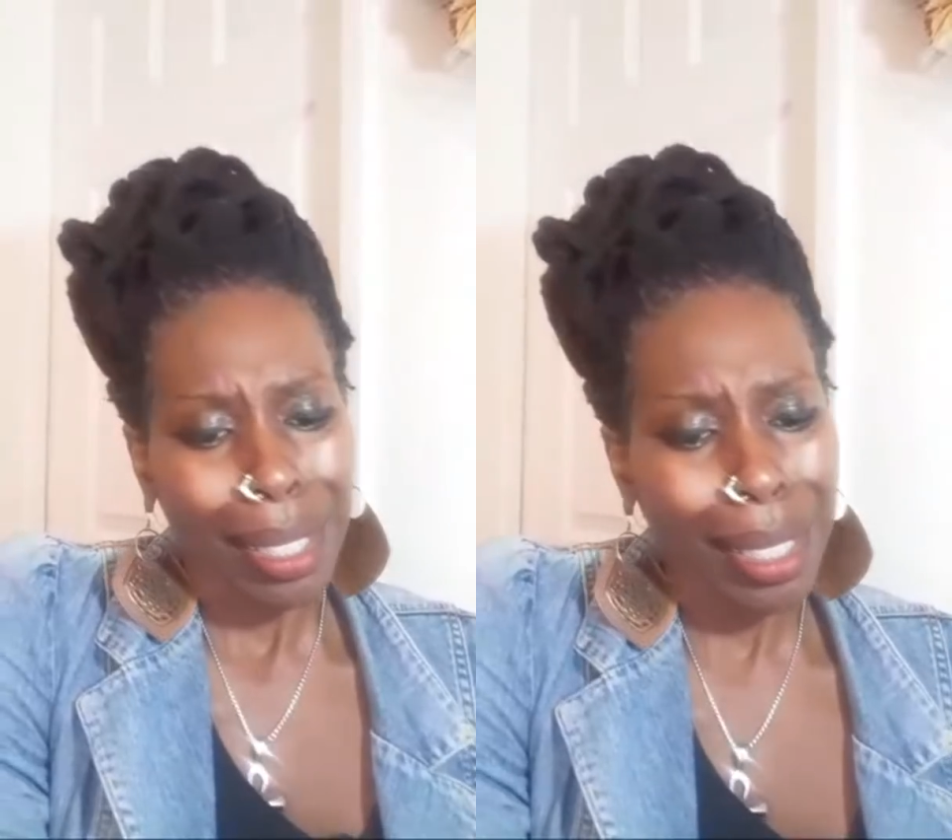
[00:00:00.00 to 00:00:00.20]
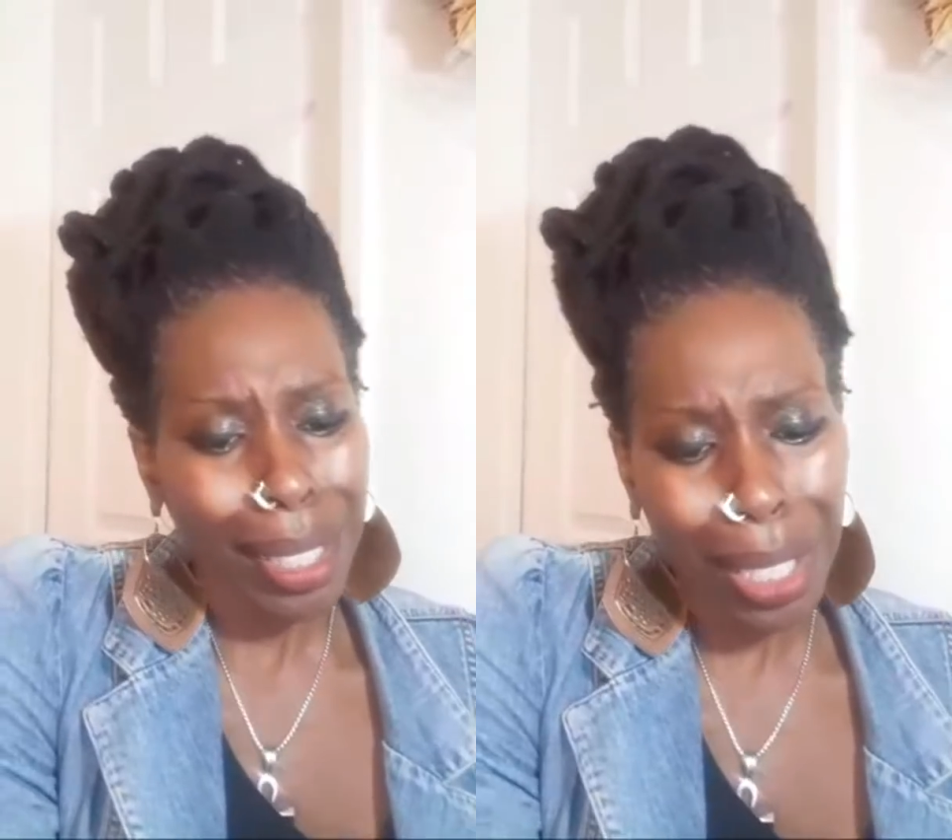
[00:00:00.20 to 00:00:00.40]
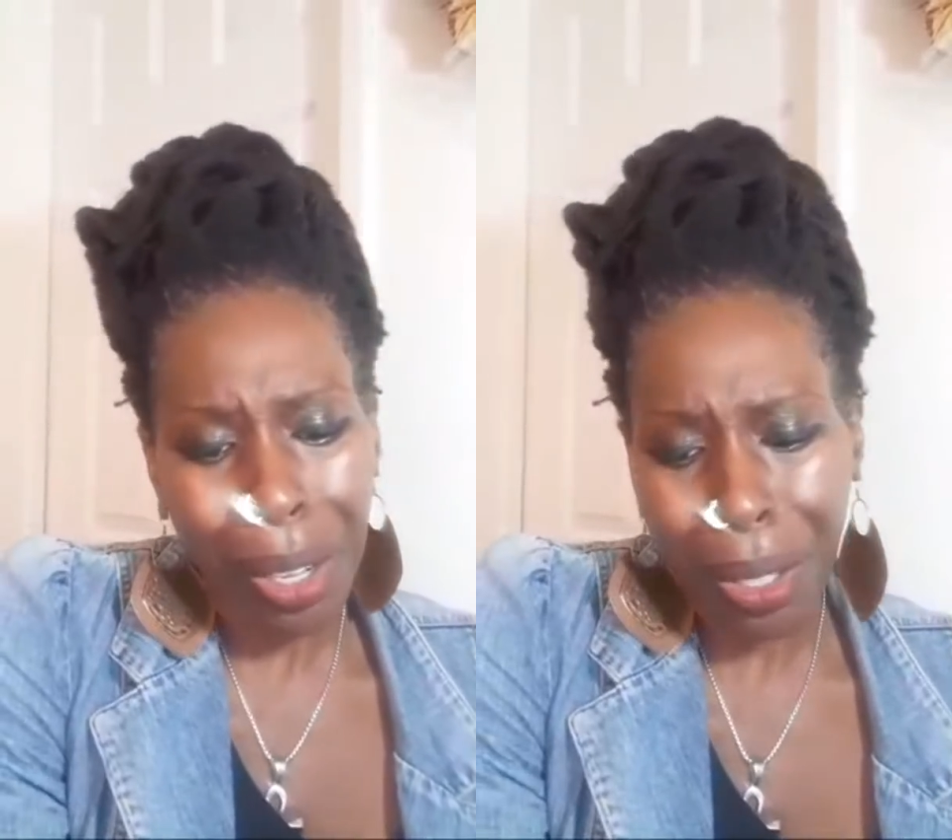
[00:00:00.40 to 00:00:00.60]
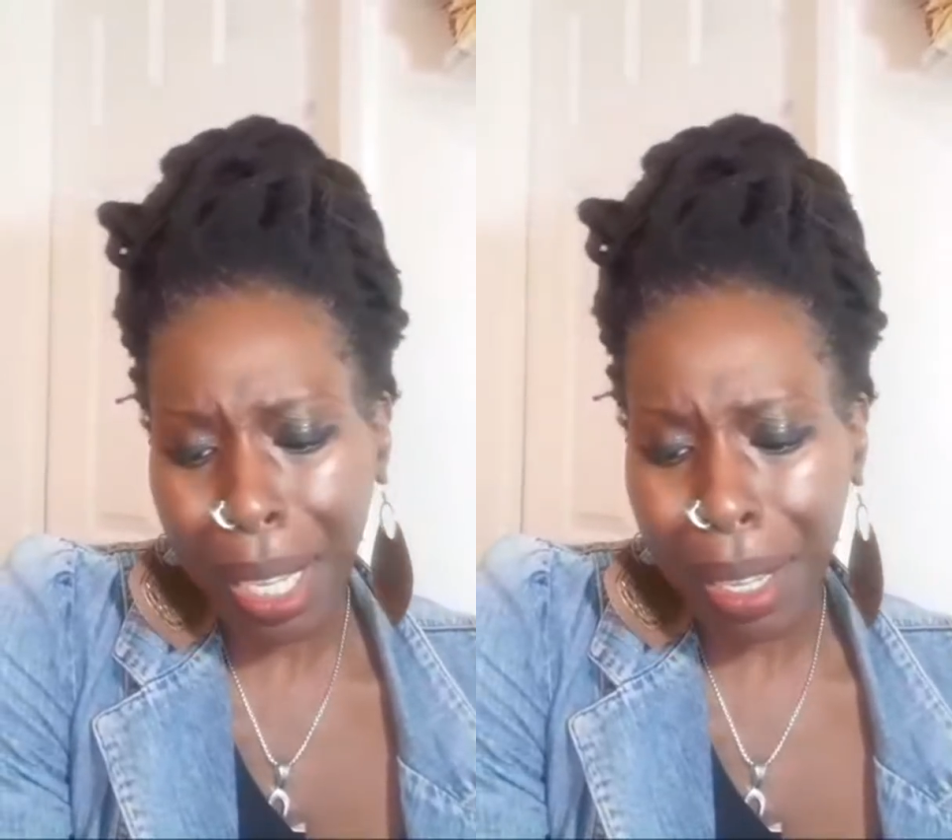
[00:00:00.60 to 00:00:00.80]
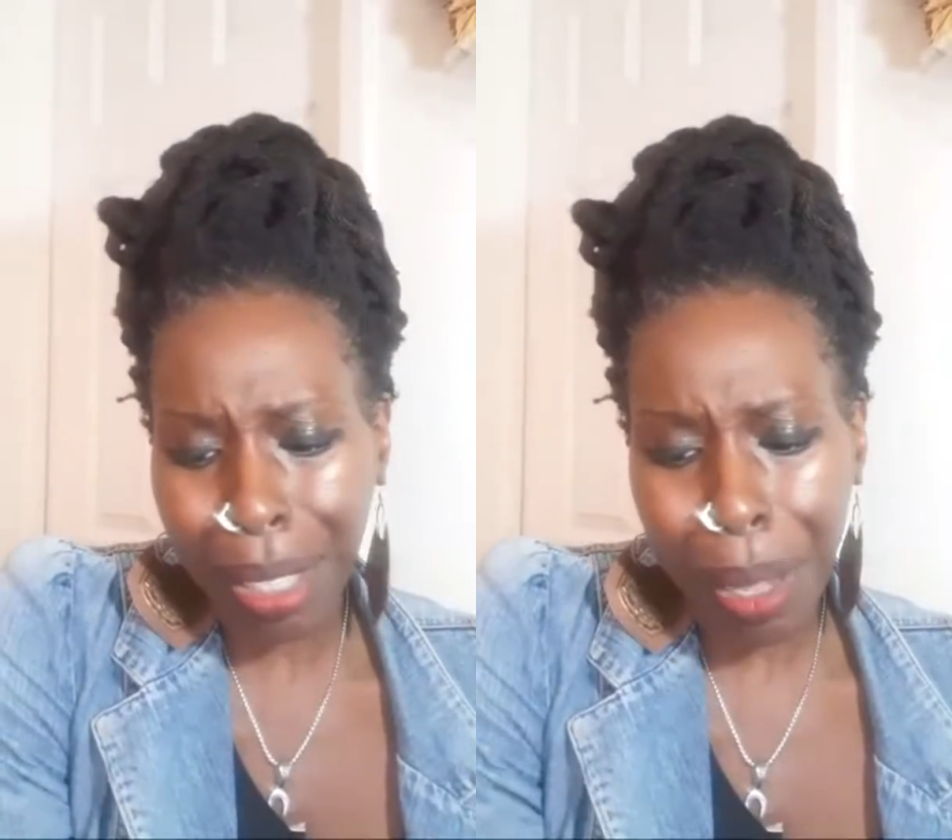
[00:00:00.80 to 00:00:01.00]

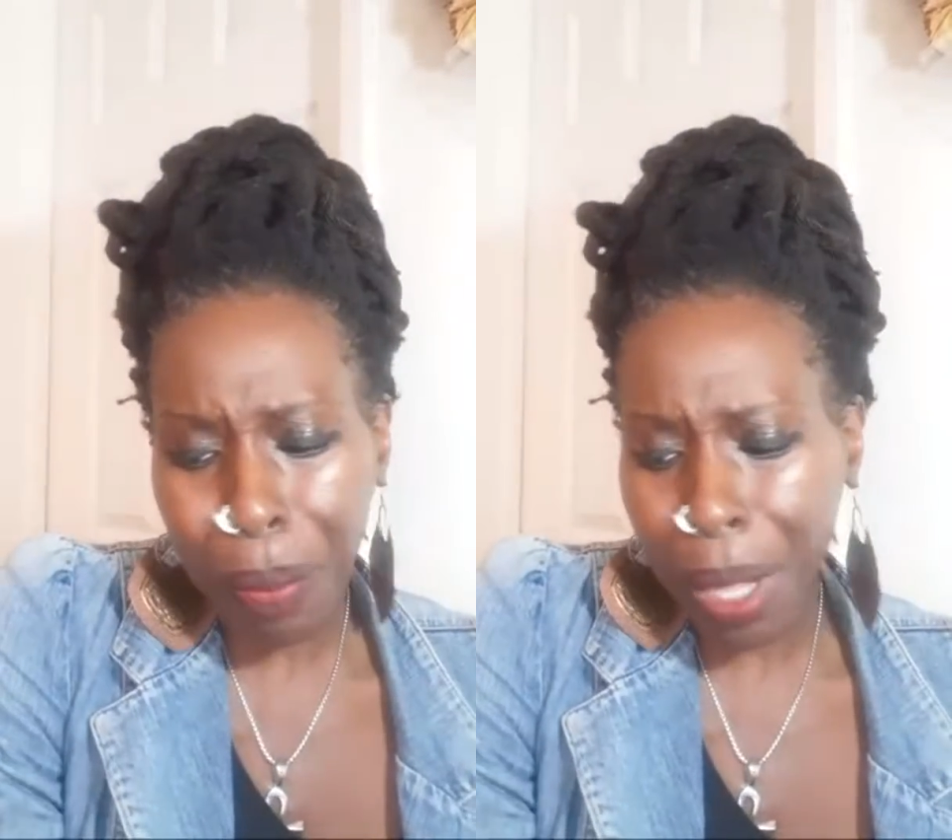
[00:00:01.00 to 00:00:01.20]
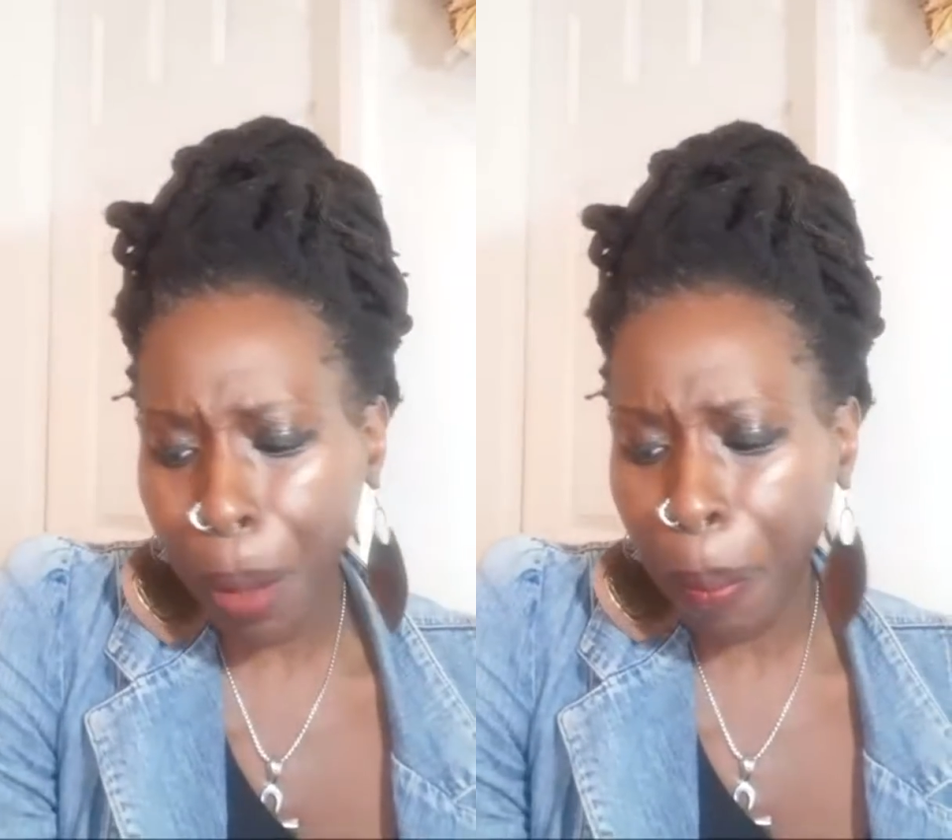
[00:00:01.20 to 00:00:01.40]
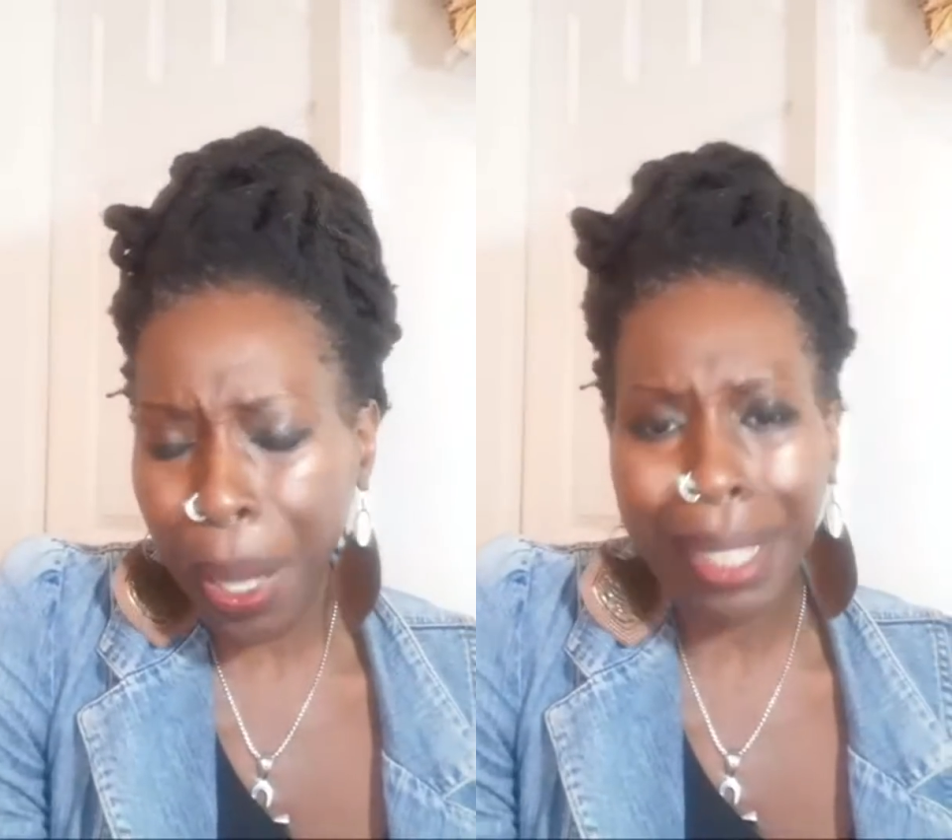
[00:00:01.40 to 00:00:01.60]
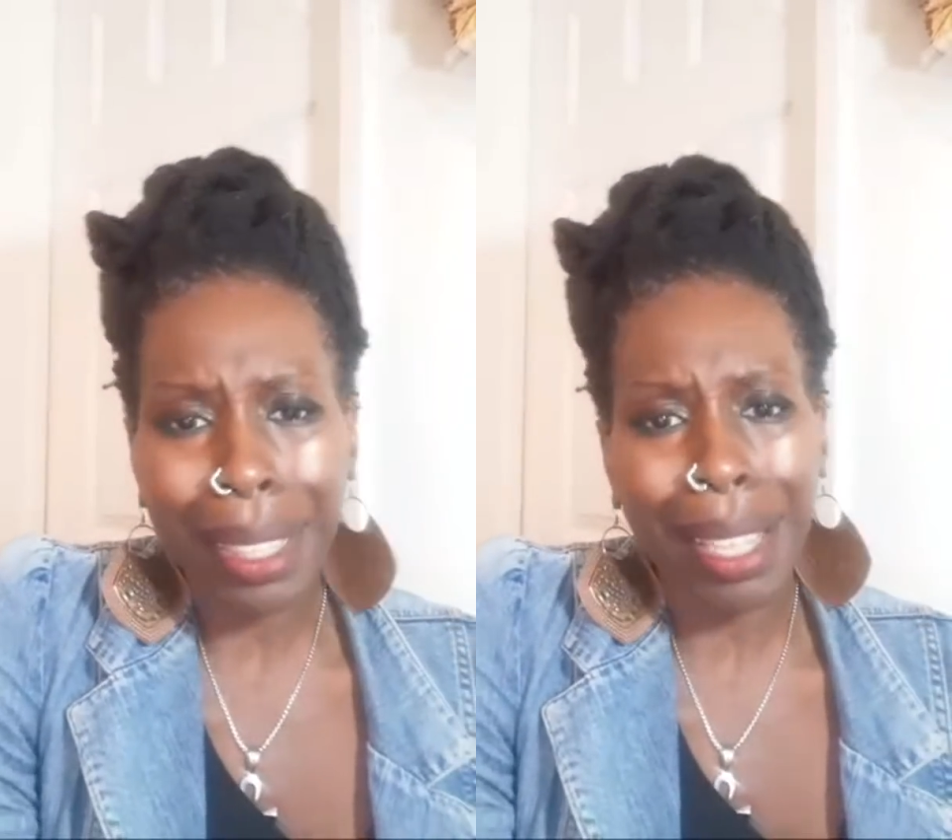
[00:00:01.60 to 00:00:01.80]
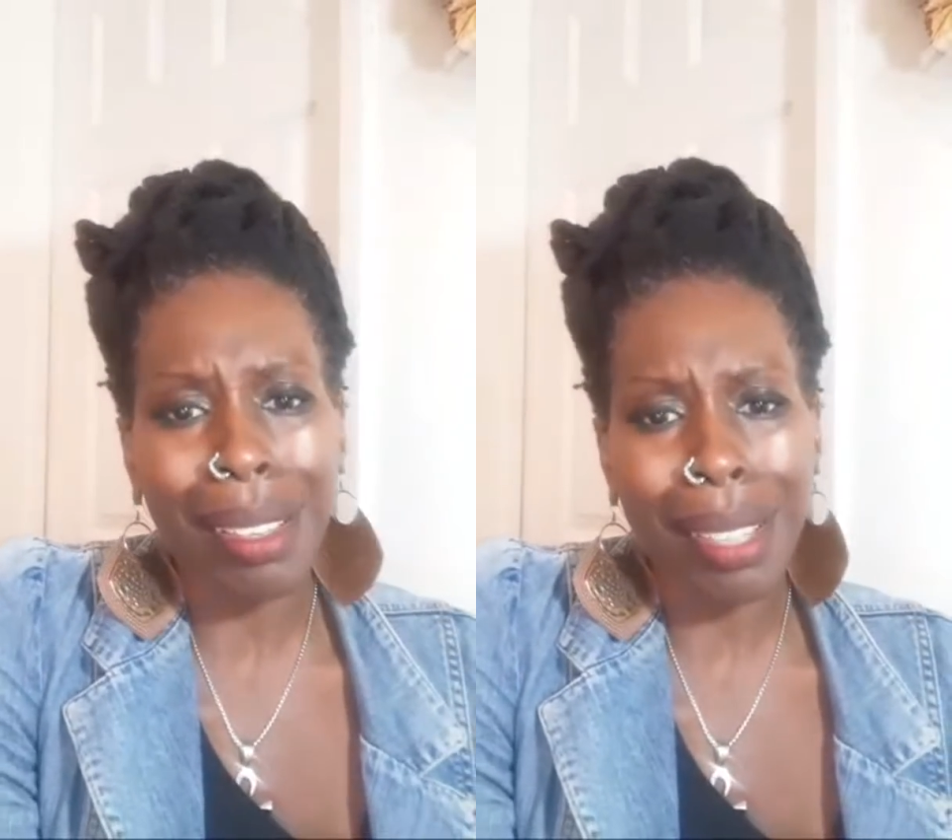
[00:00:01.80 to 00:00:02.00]
they'll put
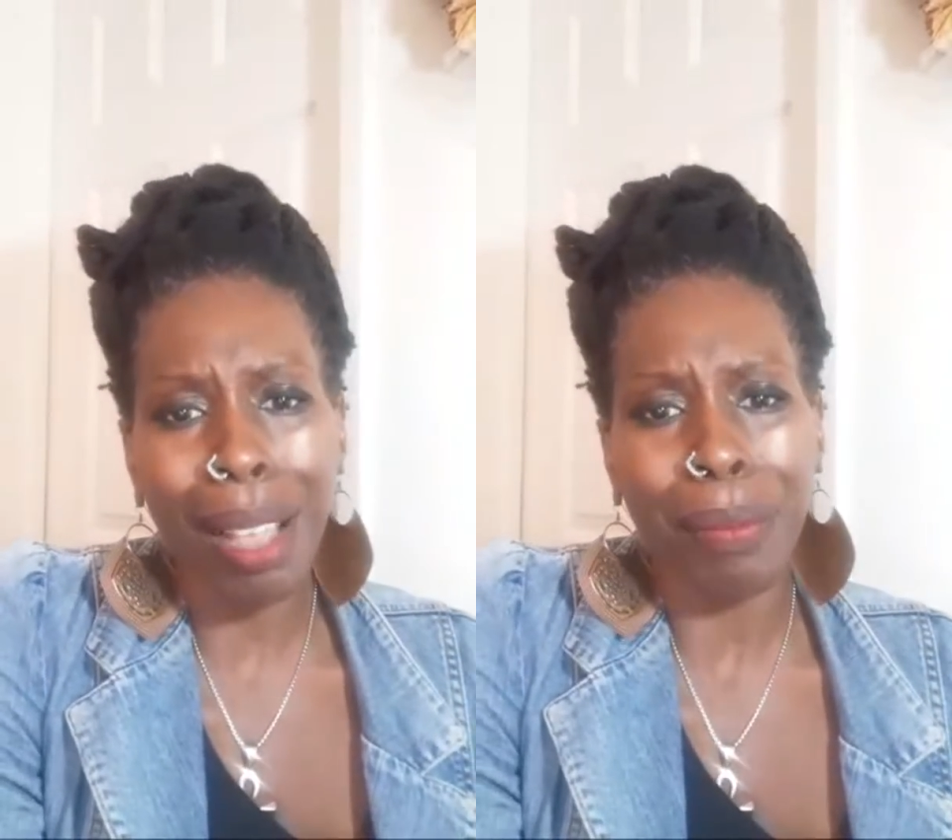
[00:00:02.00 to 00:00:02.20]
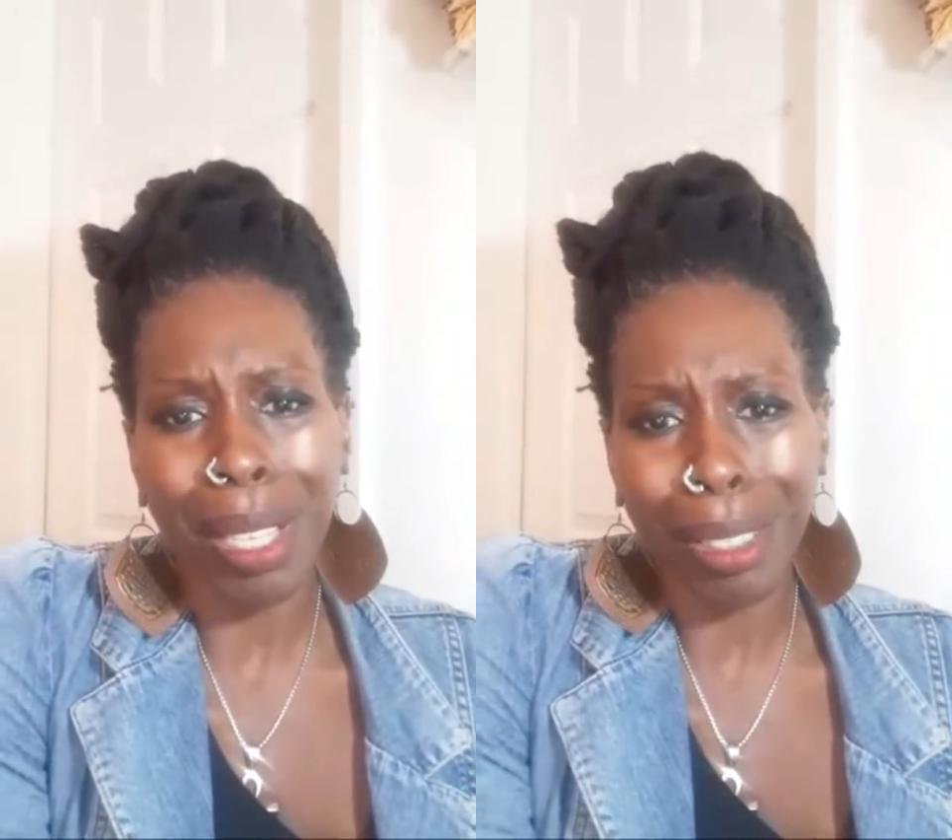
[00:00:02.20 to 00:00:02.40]
things up.